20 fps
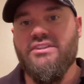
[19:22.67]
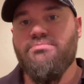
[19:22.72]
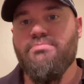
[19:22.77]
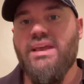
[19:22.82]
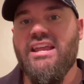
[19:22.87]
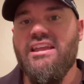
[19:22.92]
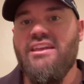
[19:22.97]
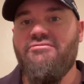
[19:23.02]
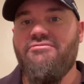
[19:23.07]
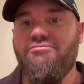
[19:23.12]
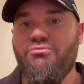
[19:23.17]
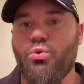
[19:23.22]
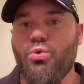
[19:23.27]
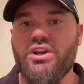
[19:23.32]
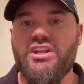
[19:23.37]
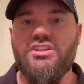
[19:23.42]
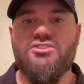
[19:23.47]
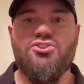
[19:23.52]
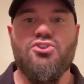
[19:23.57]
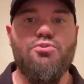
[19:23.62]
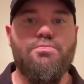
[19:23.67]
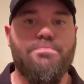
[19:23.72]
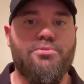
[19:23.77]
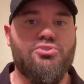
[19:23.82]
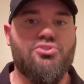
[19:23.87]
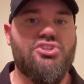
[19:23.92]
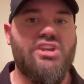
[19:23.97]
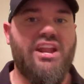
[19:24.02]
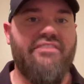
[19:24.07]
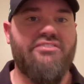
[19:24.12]
is making
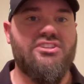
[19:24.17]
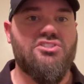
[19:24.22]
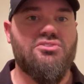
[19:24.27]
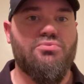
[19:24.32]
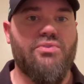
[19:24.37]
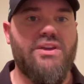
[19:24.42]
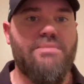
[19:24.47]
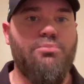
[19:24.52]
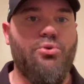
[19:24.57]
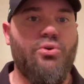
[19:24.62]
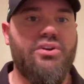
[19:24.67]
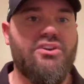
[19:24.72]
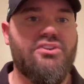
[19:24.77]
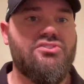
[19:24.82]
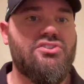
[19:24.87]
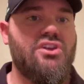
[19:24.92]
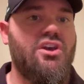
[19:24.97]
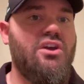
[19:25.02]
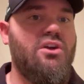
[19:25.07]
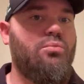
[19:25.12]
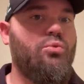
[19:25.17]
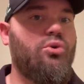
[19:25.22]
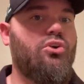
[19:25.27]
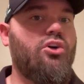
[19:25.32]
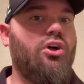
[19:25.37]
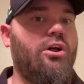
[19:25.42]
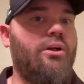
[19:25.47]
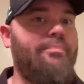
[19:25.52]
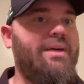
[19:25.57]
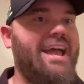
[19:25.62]
42% of his 3-pointers. We'll
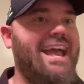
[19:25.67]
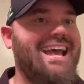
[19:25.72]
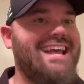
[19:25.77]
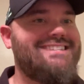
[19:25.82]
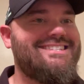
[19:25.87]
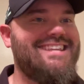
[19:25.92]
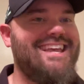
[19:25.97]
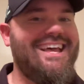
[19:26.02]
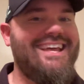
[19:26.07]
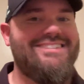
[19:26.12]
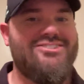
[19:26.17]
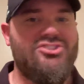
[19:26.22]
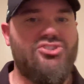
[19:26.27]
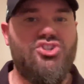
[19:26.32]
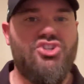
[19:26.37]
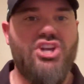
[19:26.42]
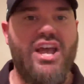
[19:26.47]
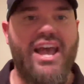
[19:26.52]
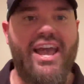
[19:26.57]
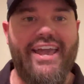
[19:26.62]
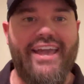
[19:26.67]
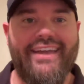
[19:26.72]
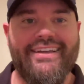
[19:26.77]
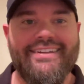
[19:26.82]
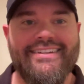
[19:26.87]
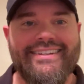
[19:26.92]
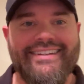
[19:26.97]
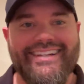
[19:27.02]
call him SSJ.